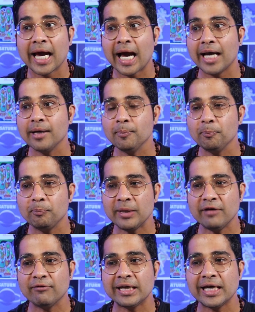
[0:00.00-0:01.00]
and
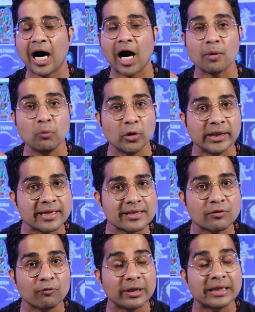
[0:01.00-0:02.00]
be very
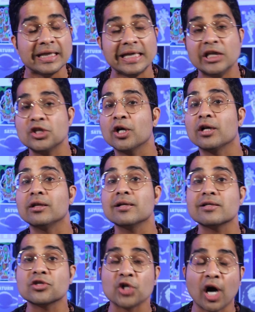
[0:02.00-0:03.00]
harmonious with each
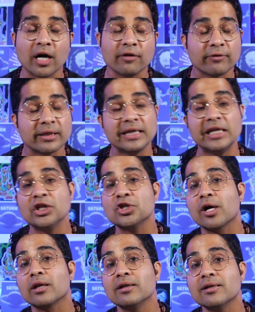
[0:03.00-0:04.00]
other's chart, with
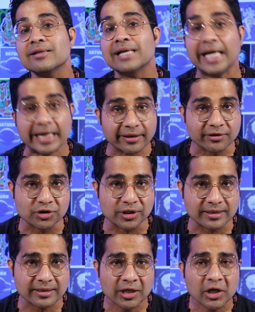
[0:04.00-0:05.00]
each other's
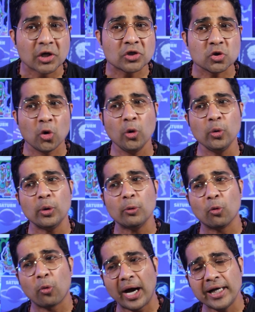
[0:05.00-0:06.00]
energies. So
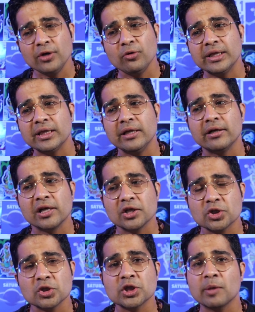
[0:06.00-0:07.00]
while doing the
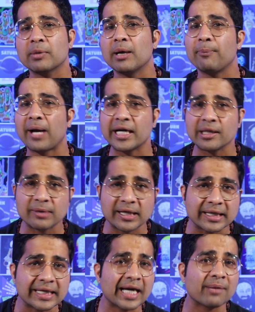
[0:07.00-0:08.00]
relationship
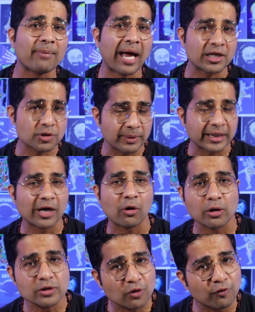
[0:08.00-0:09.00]
compatibility and matchmaking
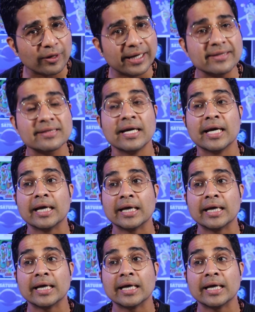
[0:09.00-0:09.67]
also friends,